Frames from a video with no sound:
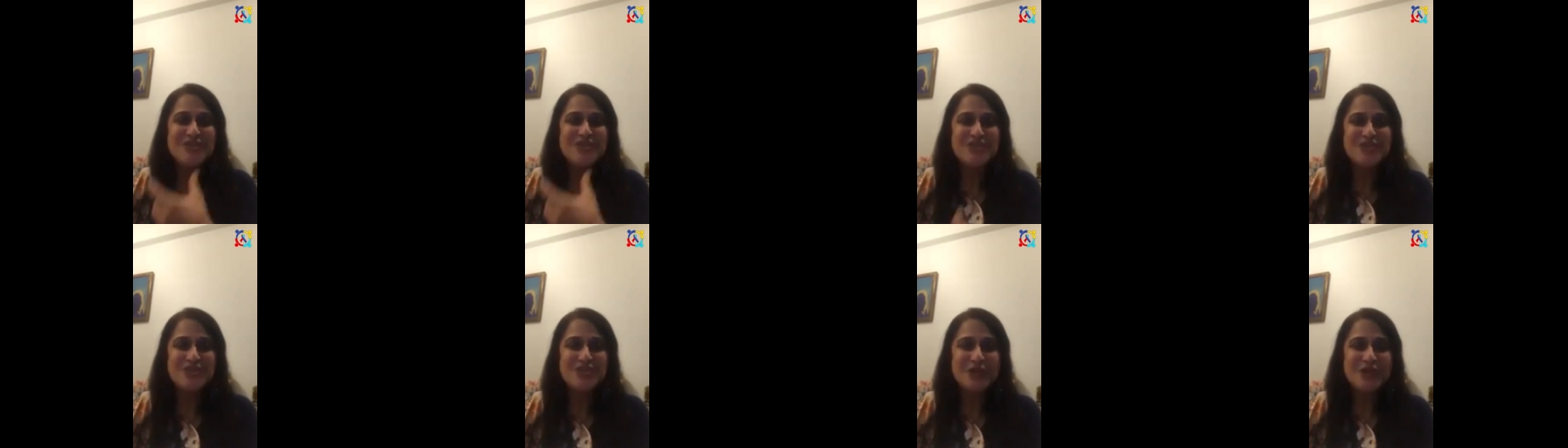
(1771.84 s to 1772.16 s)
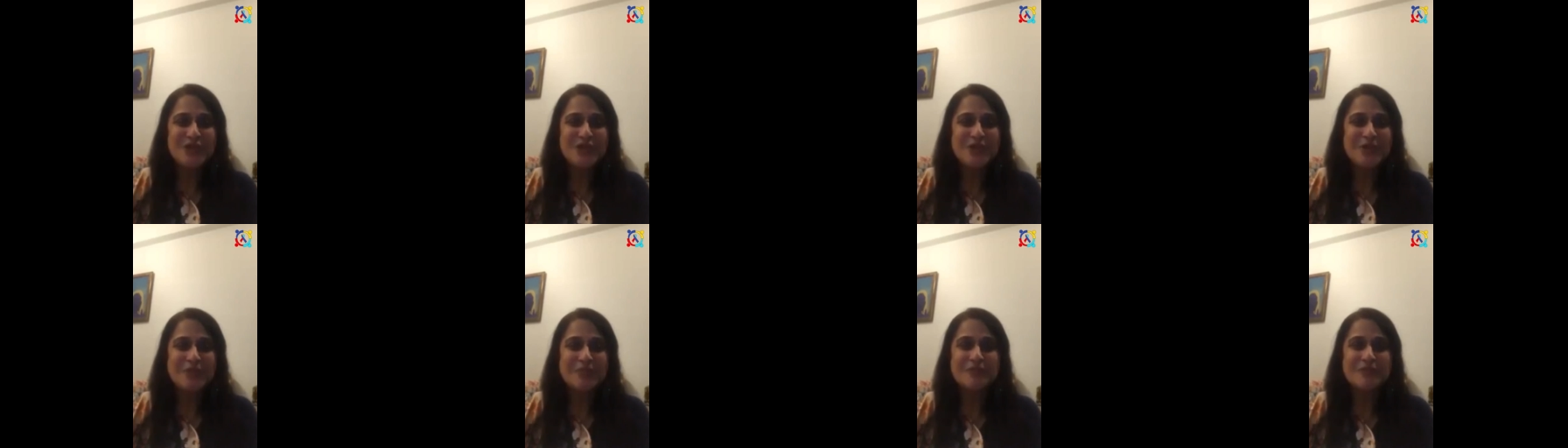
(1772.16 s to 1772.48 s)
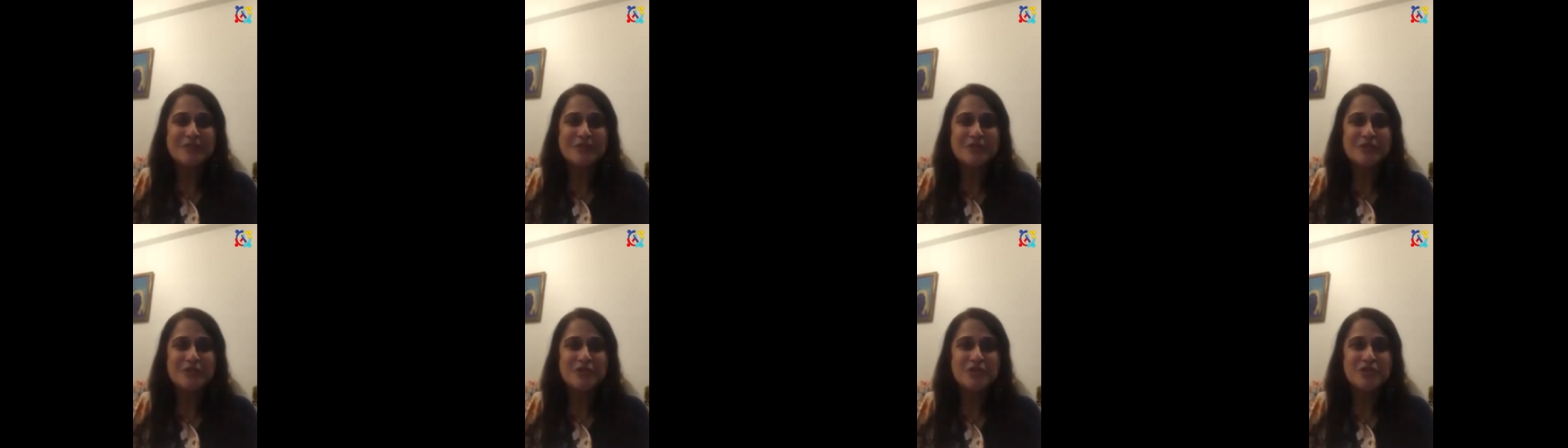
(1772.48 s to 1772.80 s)
job.
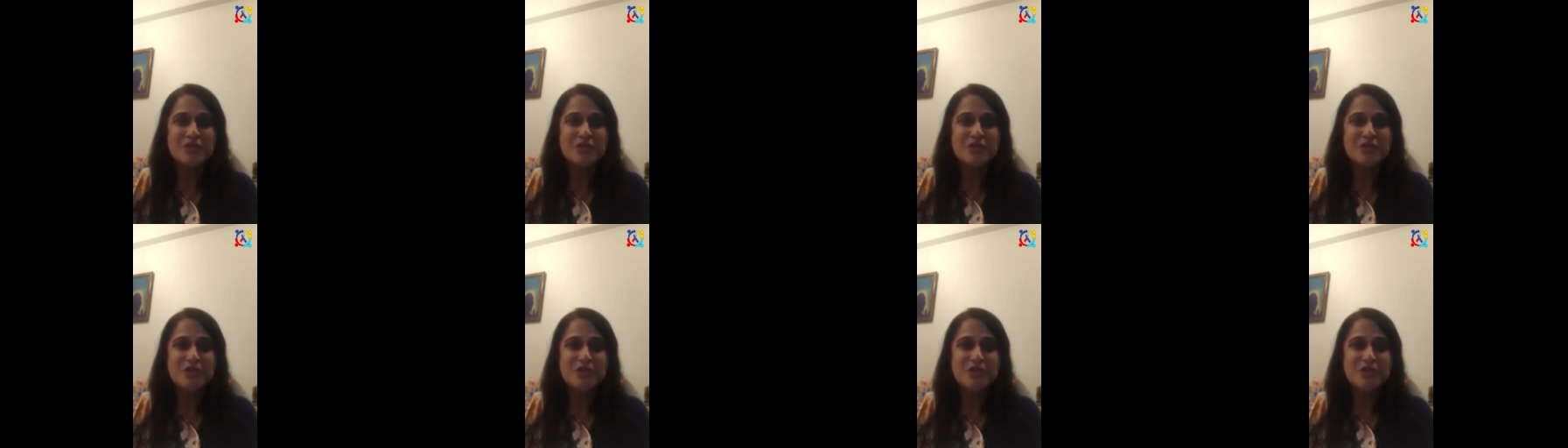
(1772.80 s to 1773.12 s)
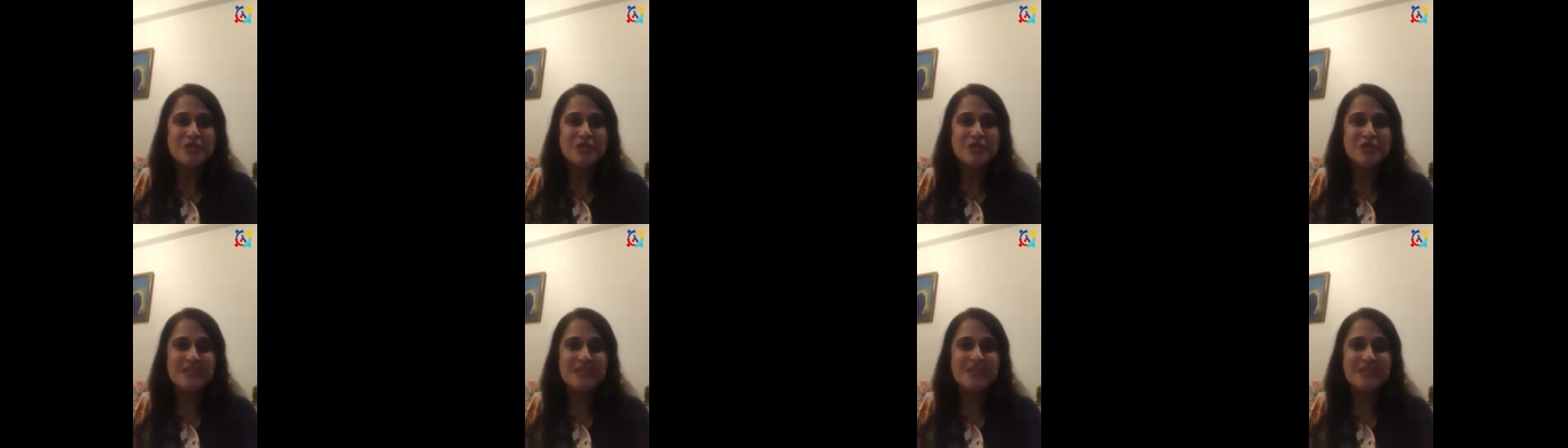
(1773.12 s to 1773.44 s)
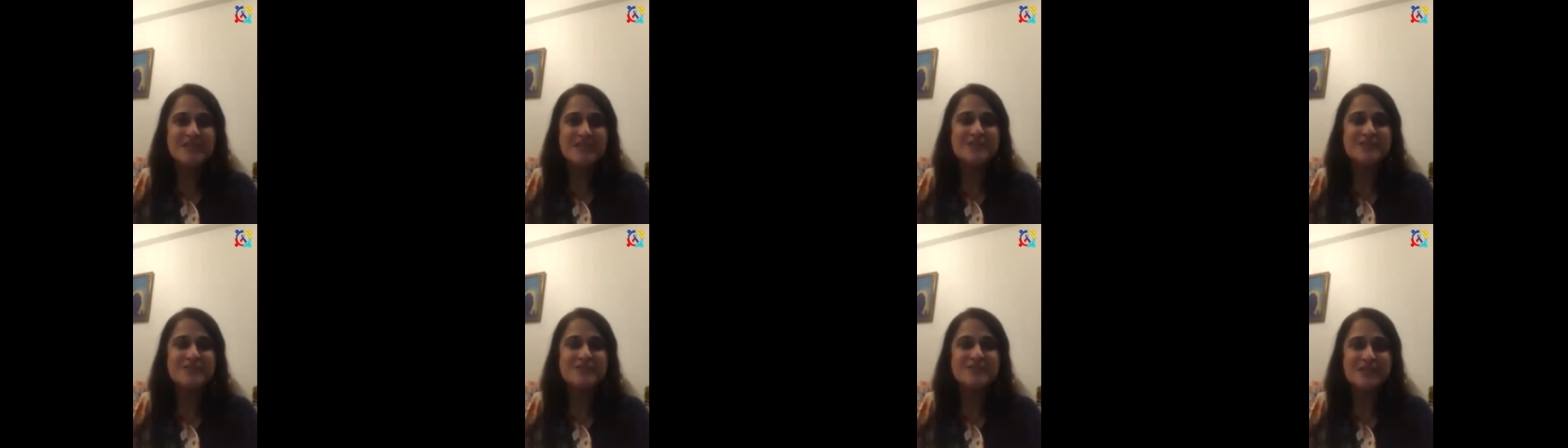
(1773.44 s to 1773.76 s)
Good job. You guys
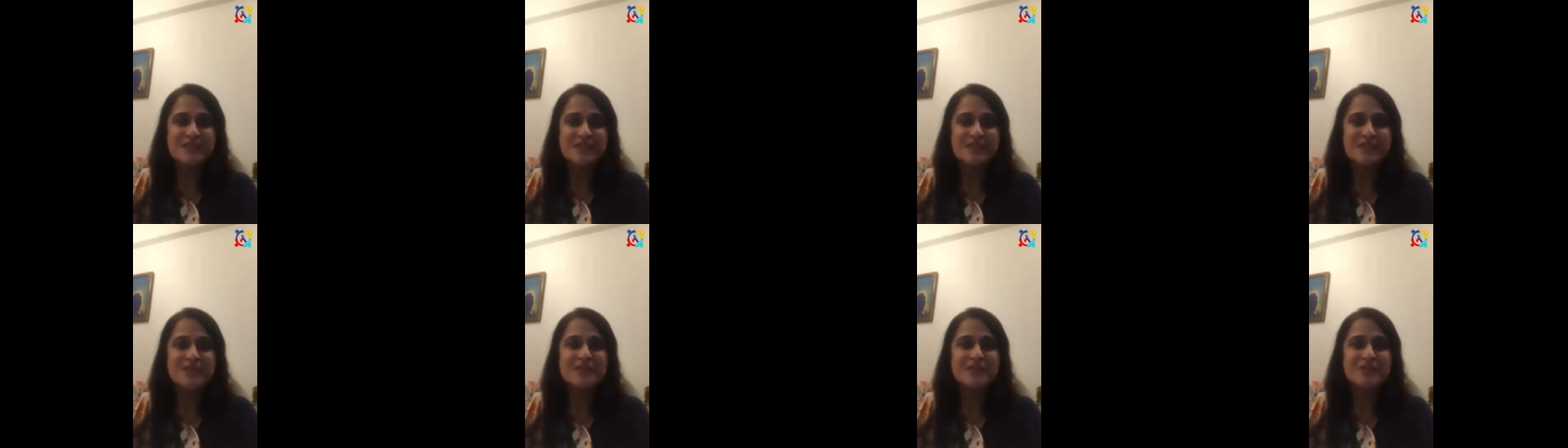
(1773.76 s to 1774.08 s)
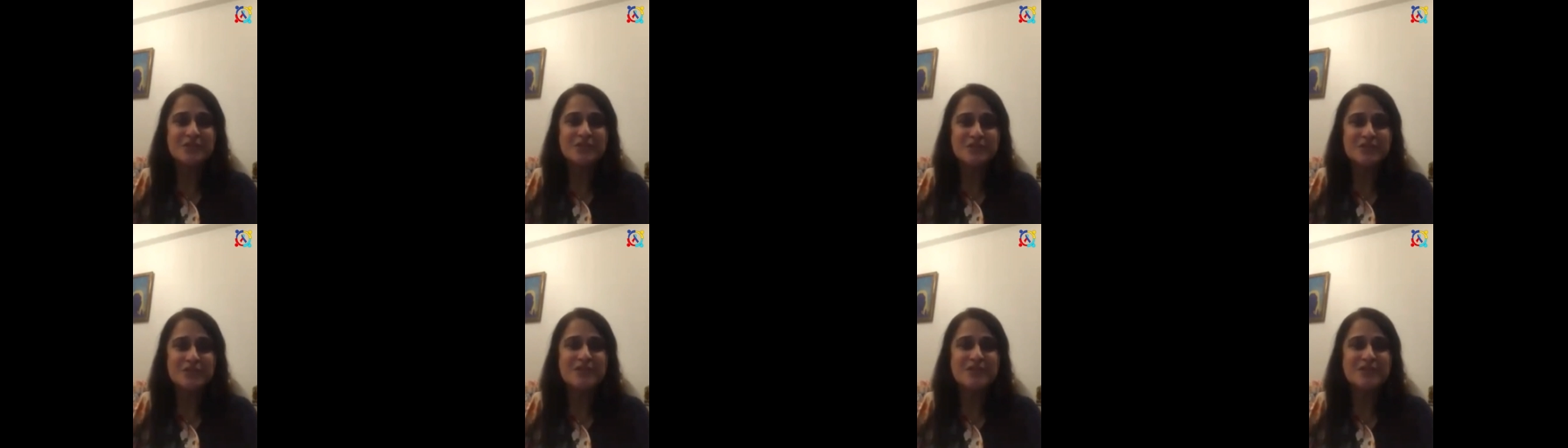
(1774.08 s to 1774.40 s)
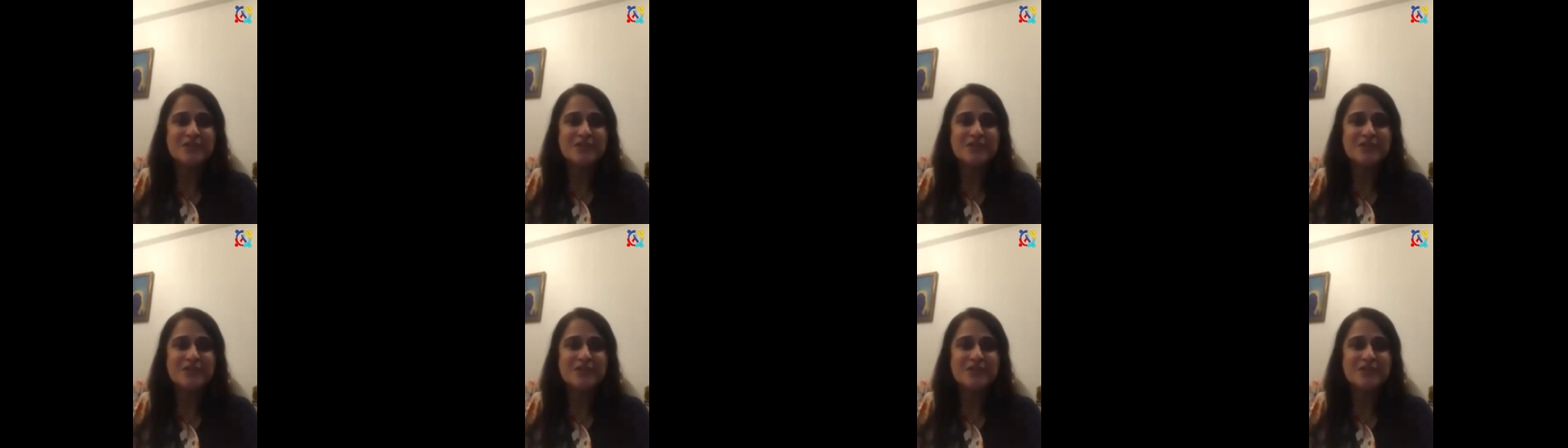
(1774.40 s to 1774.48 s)
are really good.